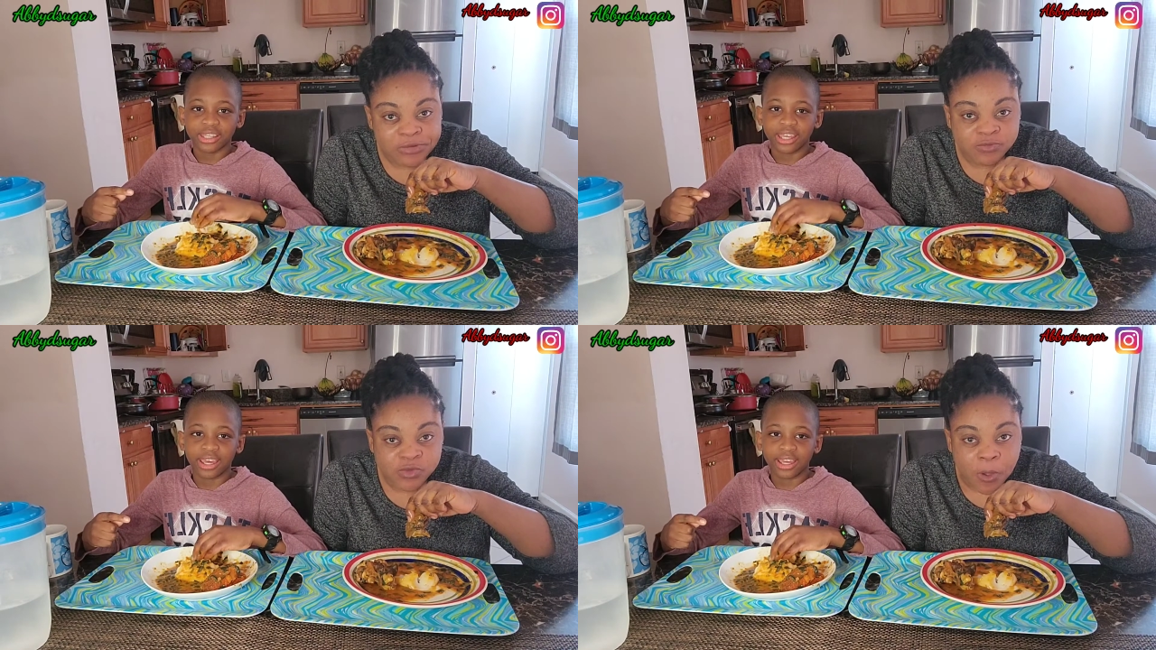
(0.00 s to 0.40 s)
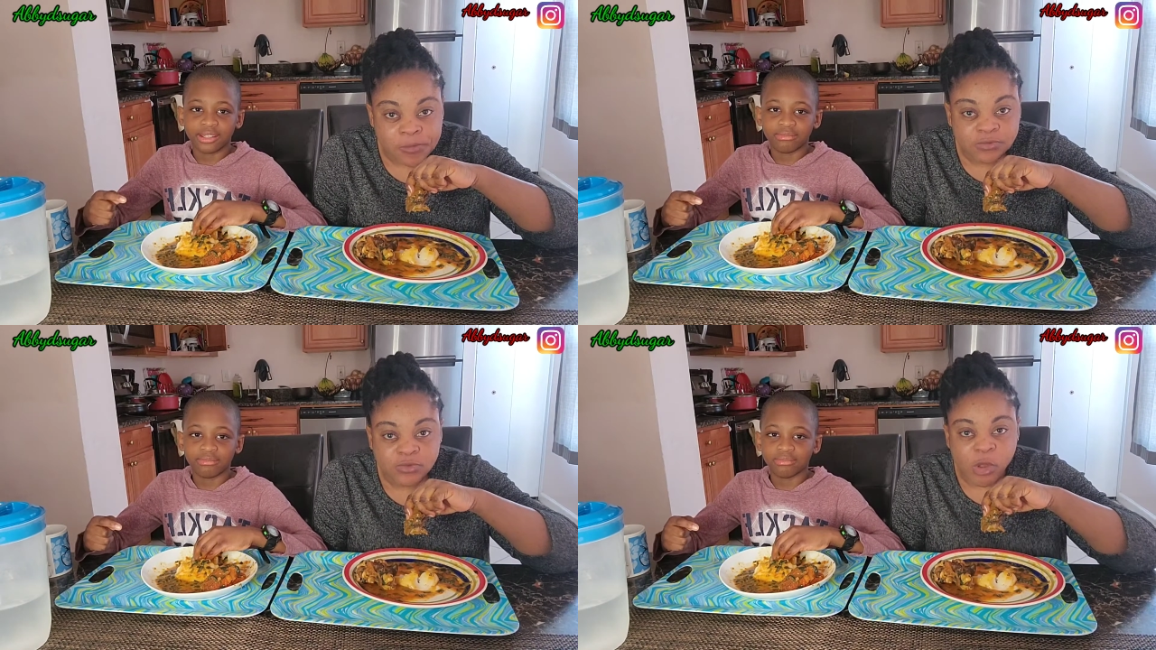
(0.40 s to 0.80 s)

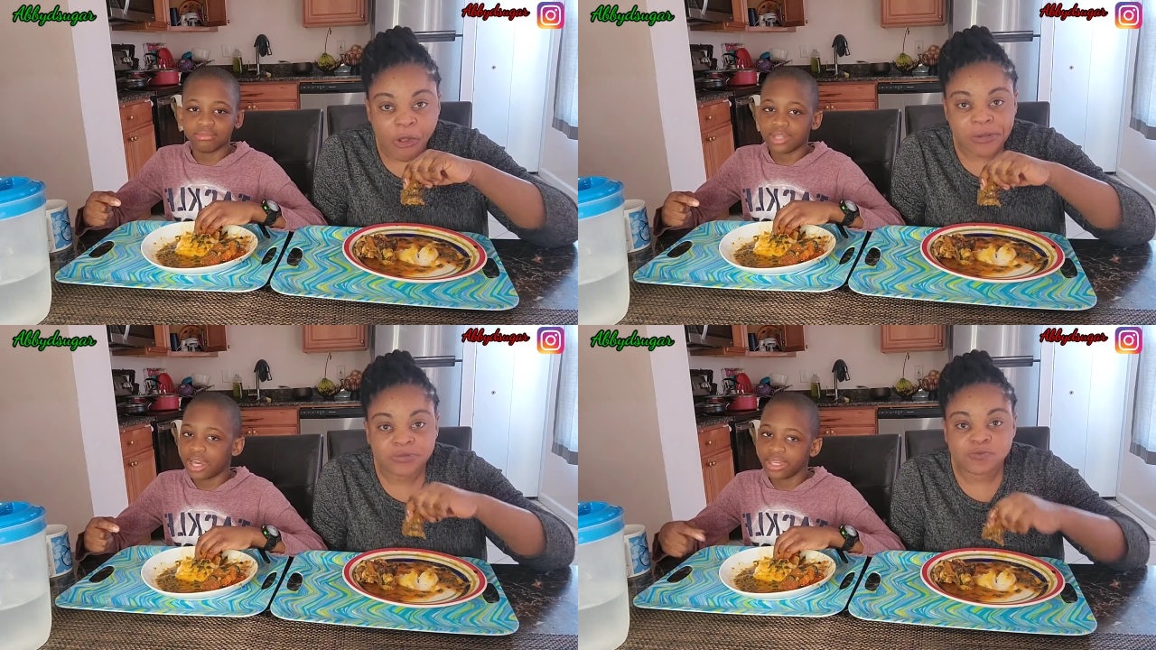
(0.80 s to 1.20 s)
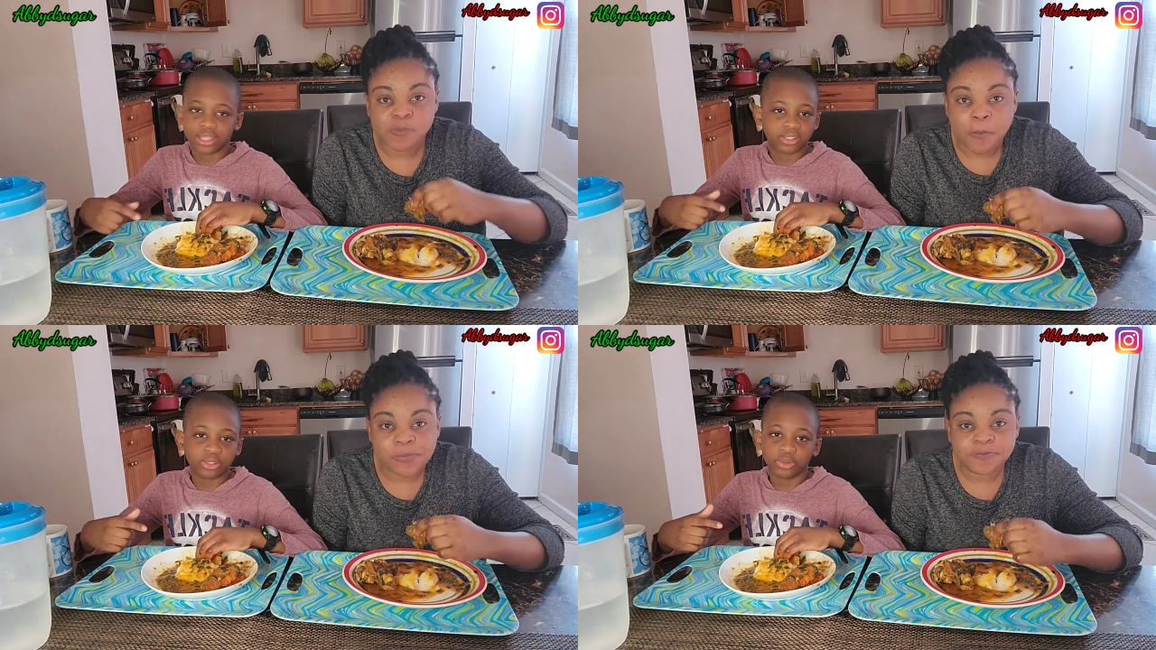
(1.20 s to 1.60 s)
Speaker 1: then I
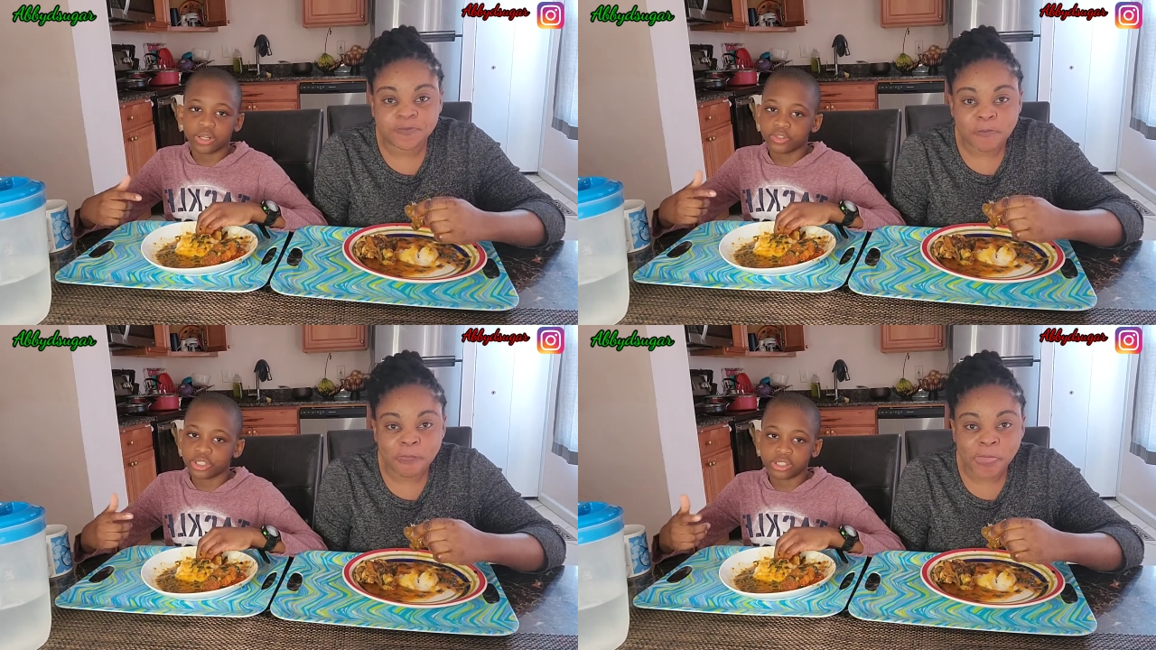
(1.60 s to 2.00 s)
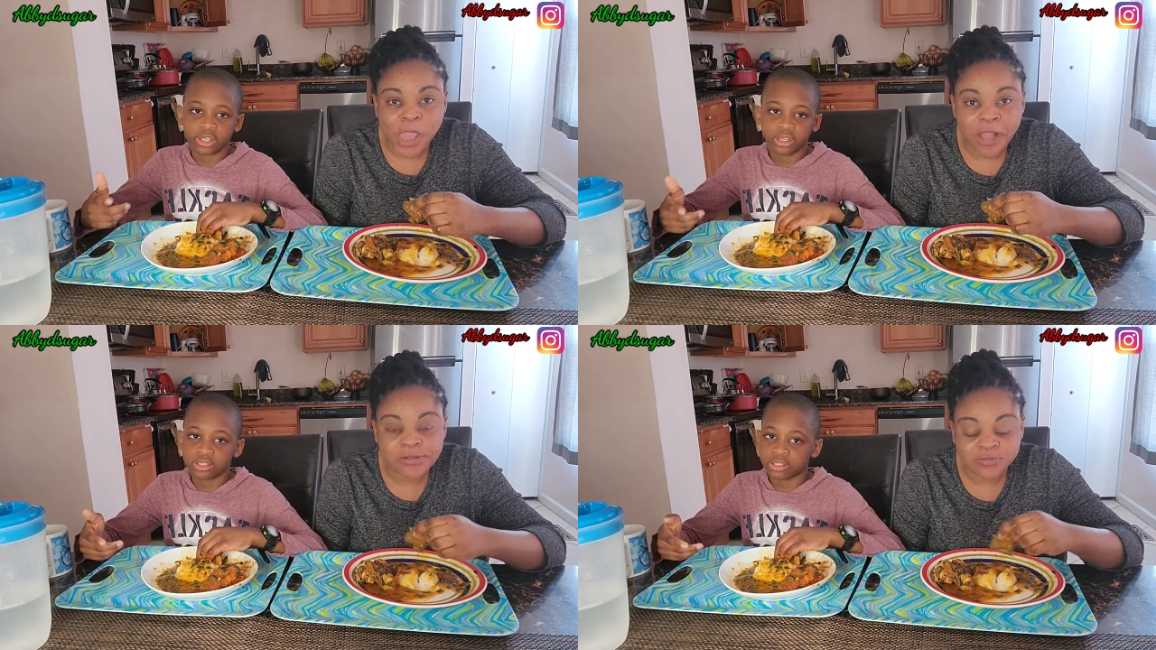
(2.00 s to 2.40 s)
get to do whatever she
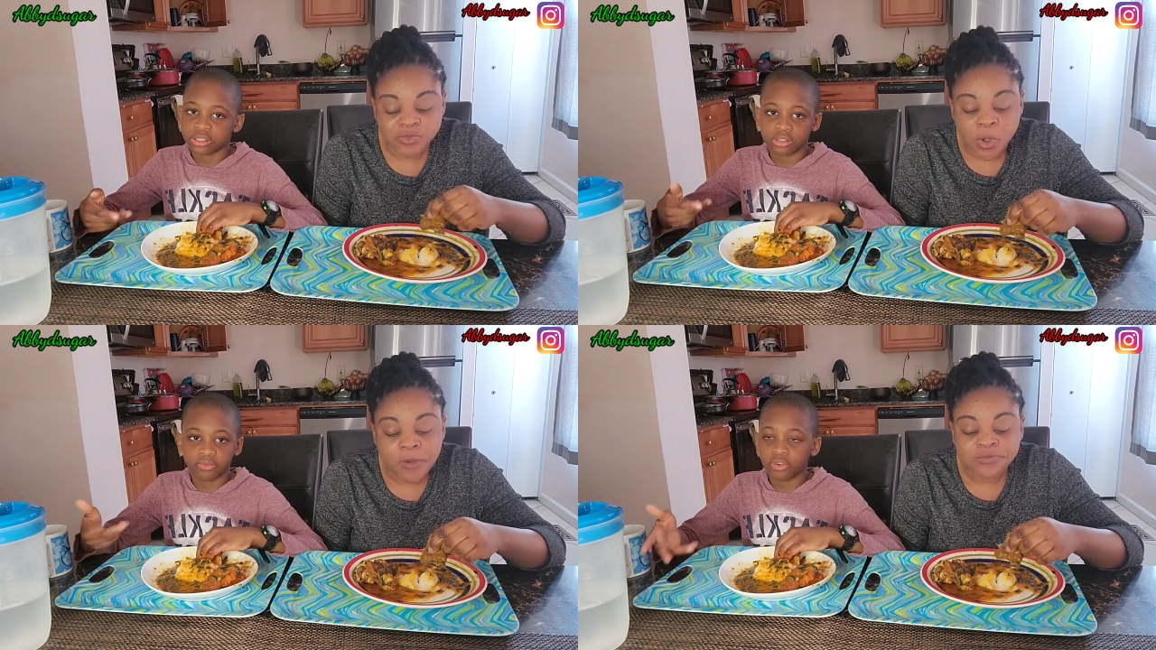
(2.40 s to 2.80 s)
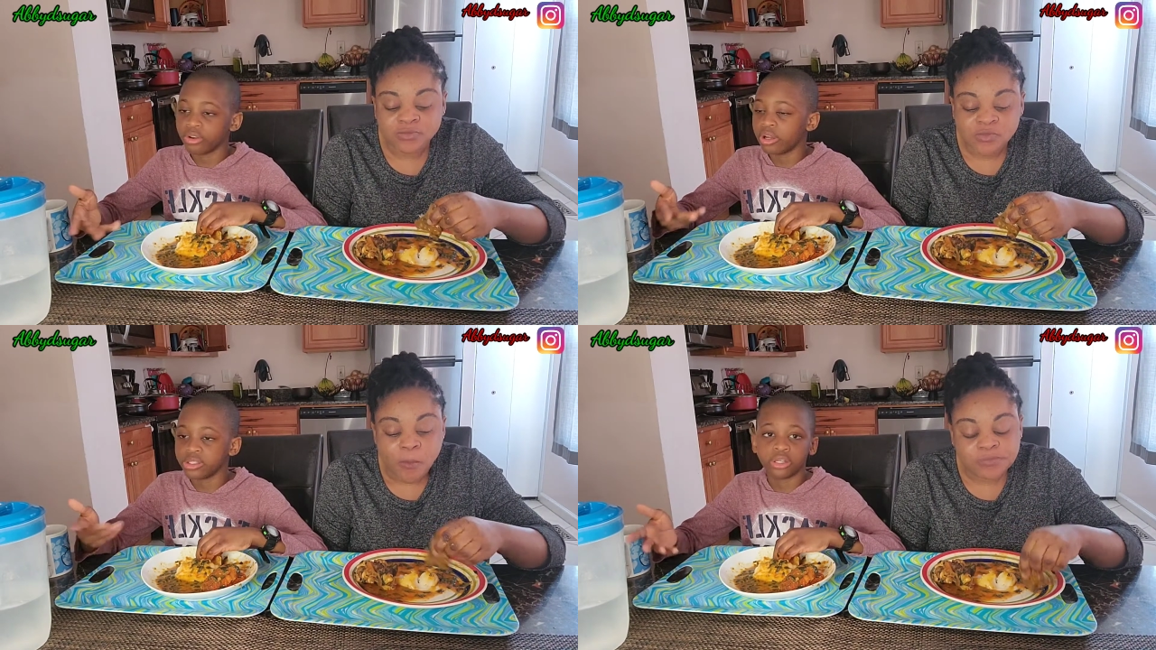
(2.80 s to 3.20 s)
says
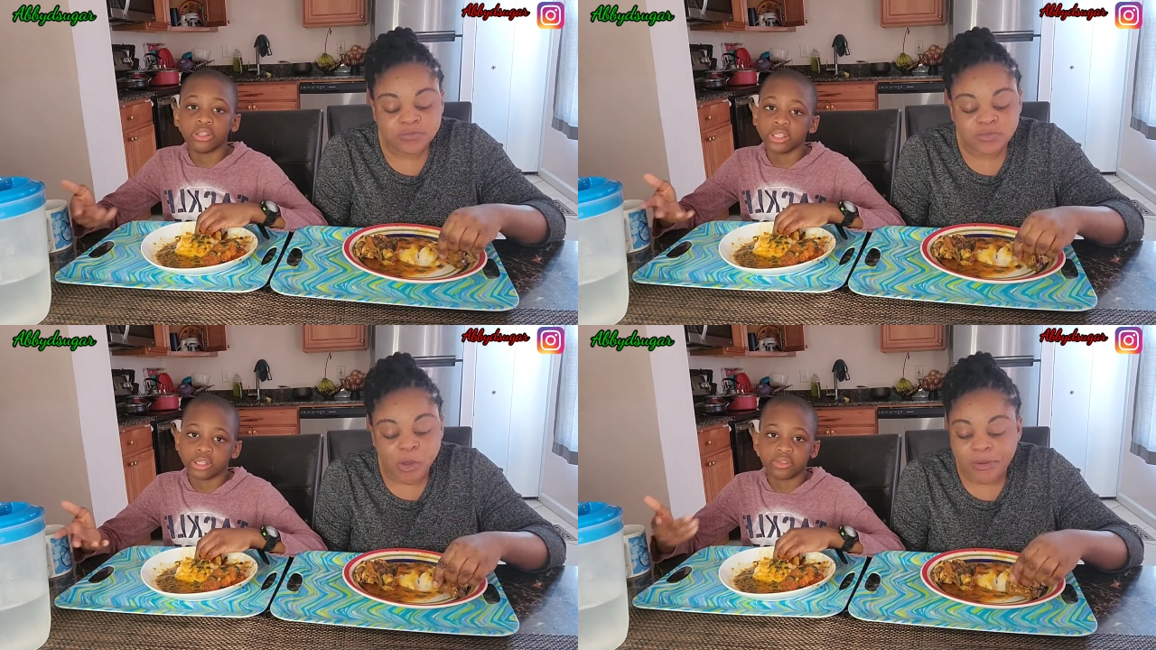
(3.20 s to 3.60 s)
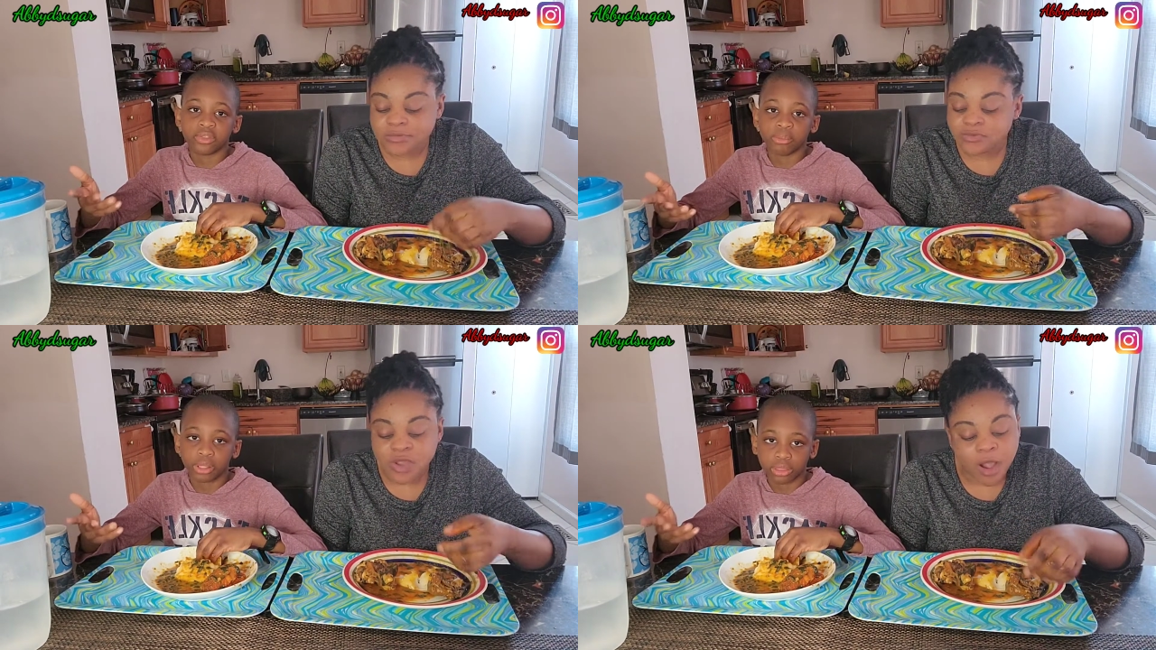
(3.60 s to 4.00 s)
for until the end
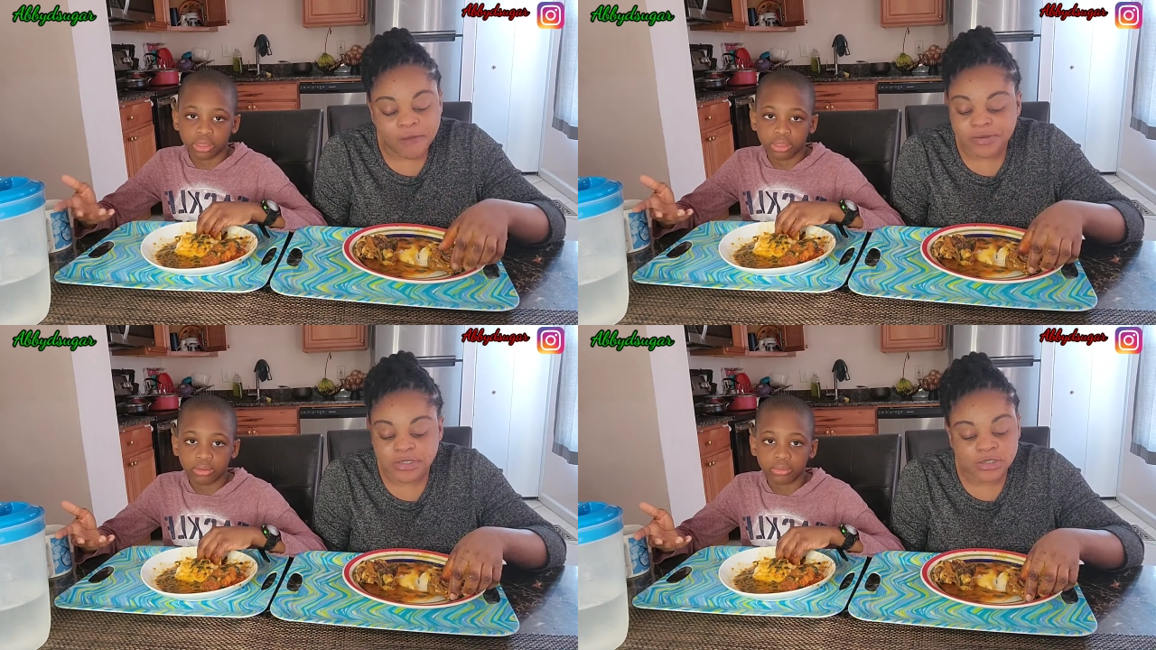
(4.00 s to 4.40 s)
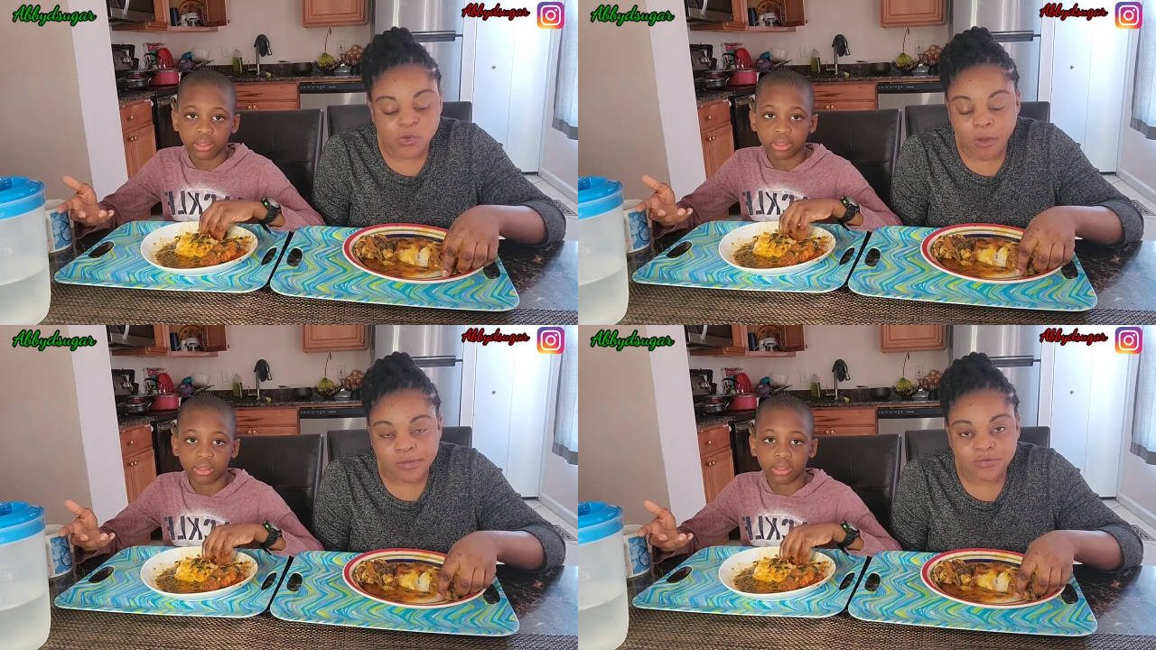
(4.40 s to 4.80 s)
of the month. Oh, you
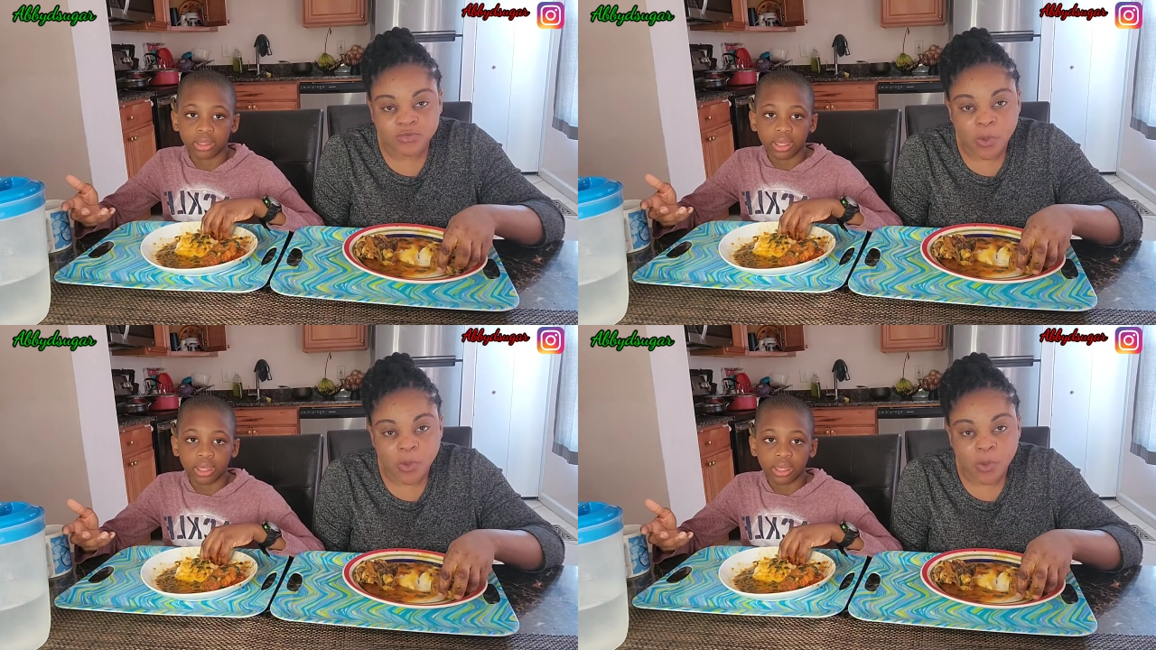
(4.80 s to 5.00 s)
do one.